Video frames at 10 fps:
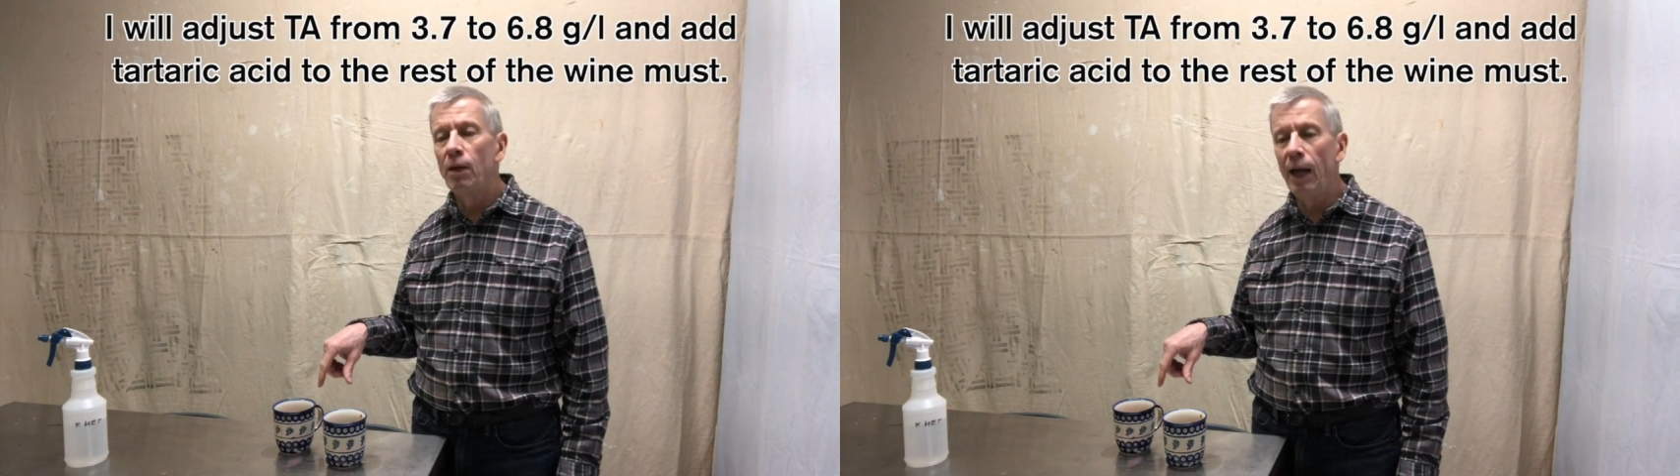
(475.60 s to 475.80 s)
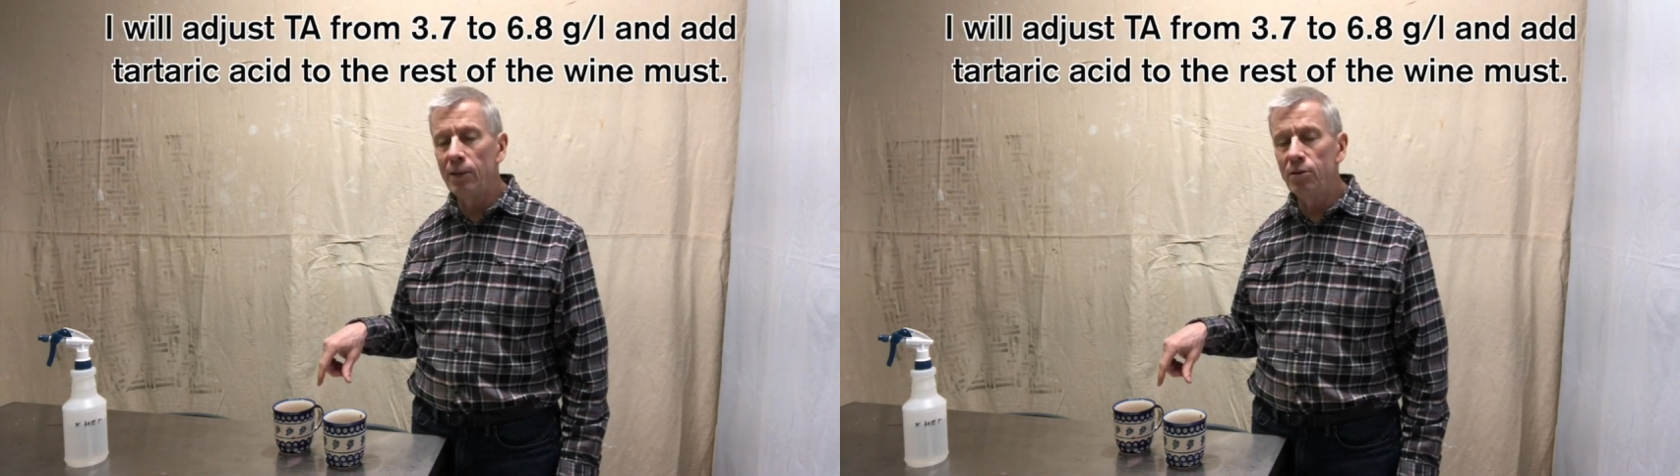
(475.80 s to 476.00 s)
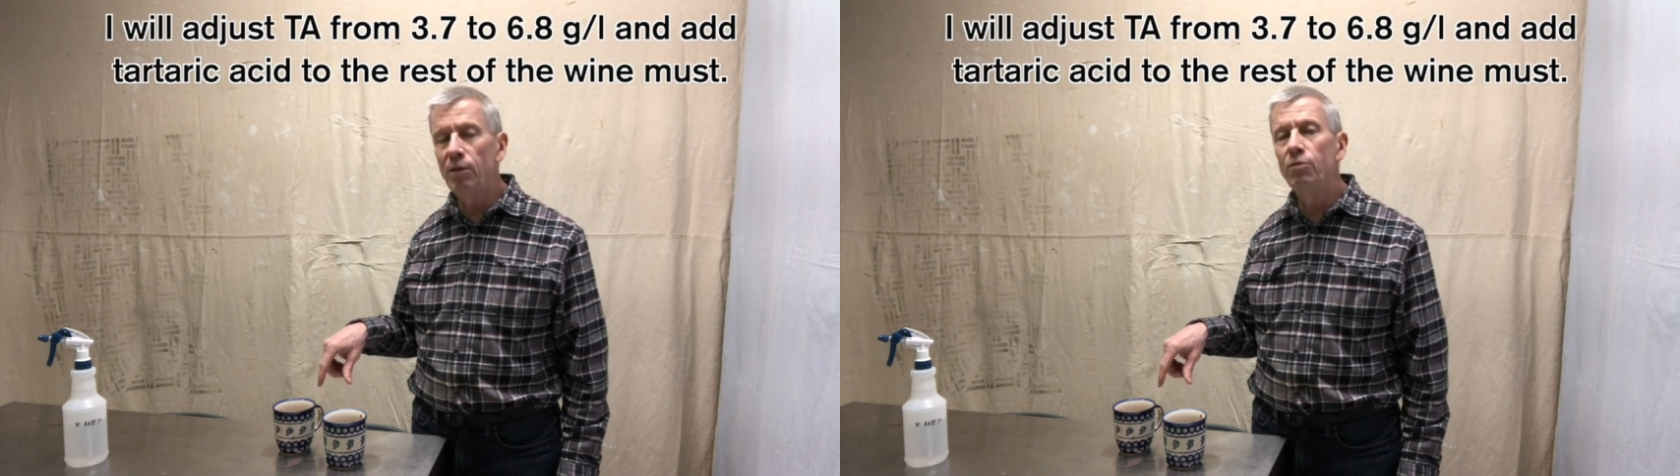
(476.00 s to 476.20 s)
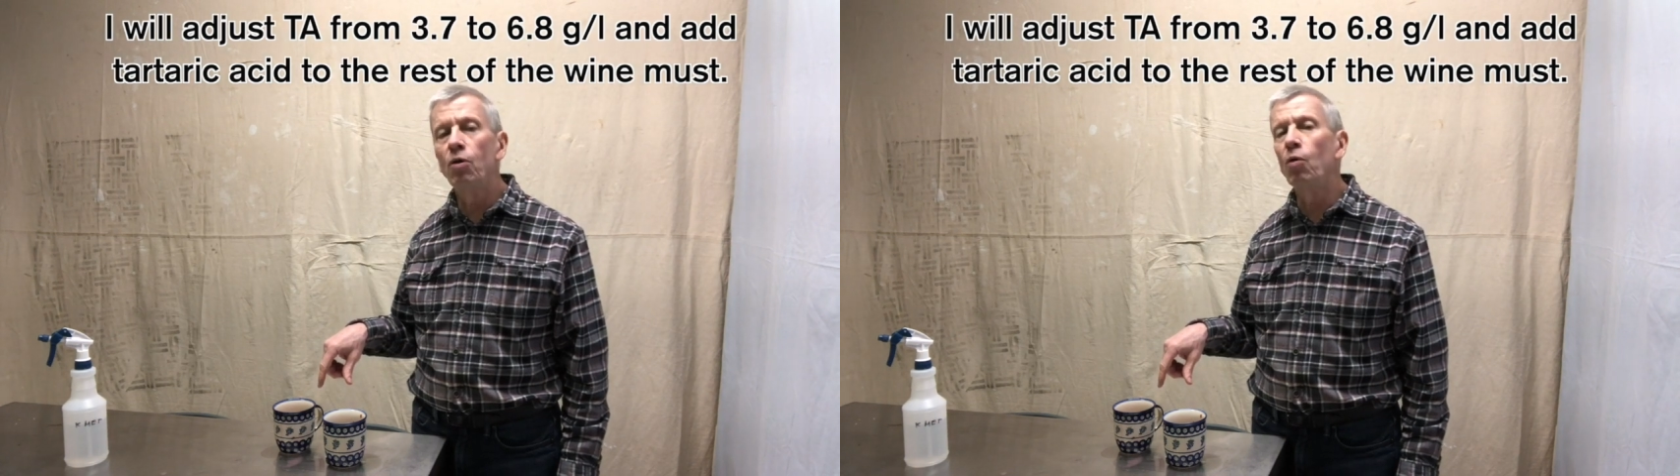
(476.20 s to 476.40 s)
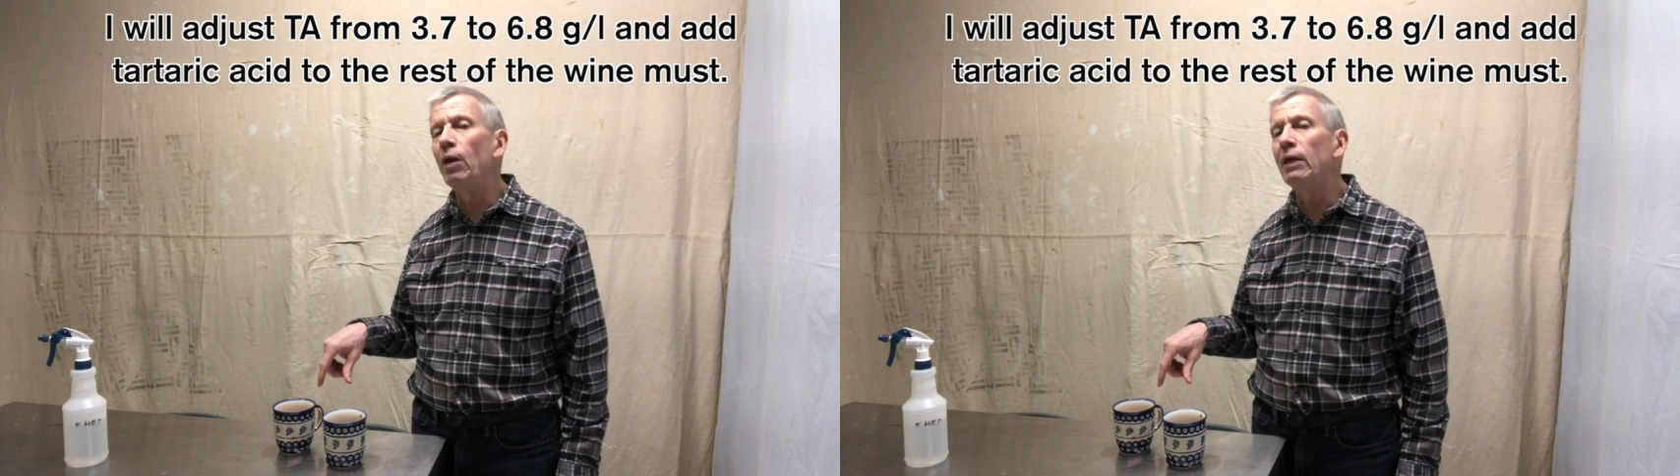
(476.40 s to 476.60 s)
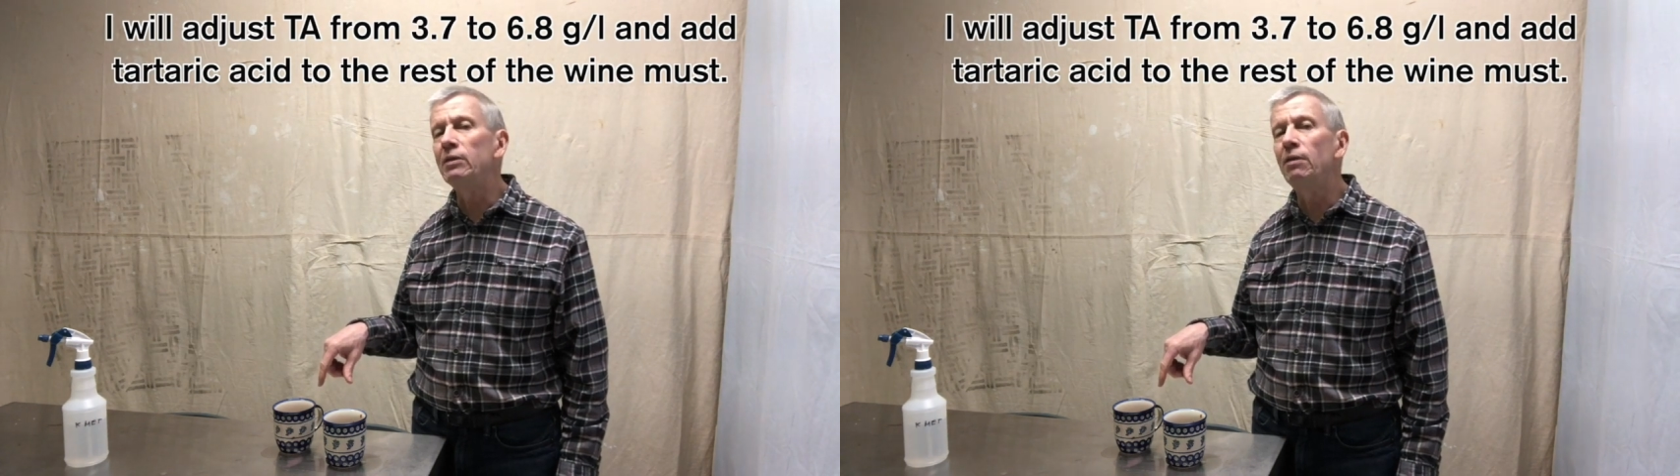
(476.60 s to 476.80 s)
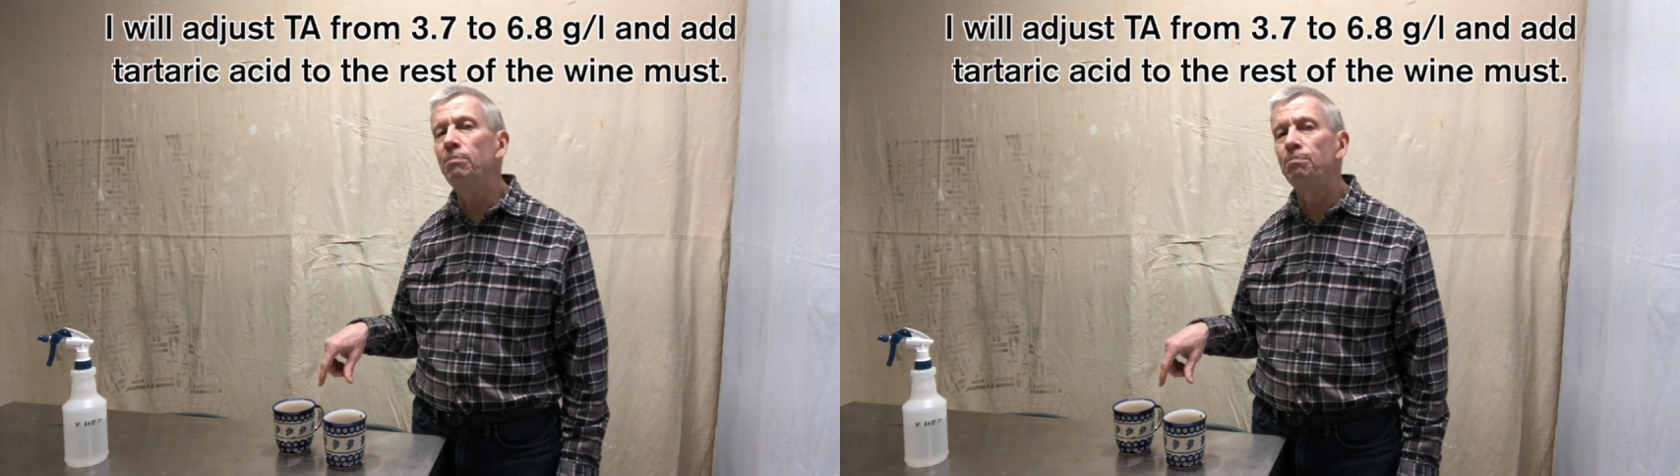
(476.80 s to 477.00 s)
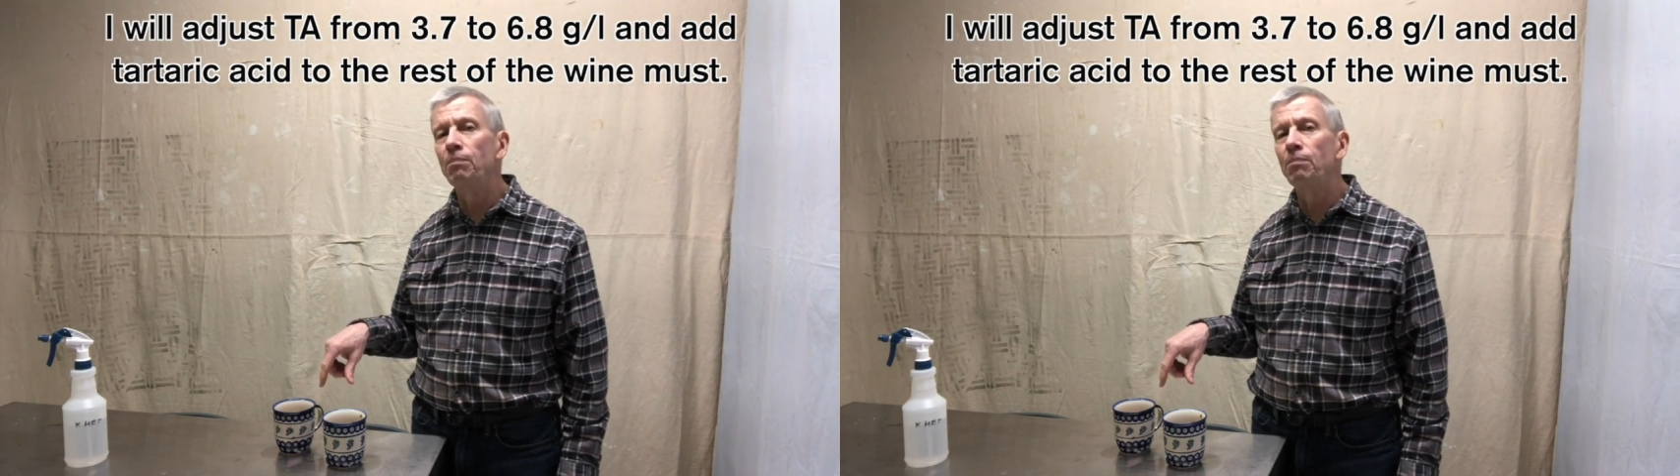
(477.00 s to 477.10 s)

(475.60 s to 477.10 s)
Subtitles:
acid, total acid.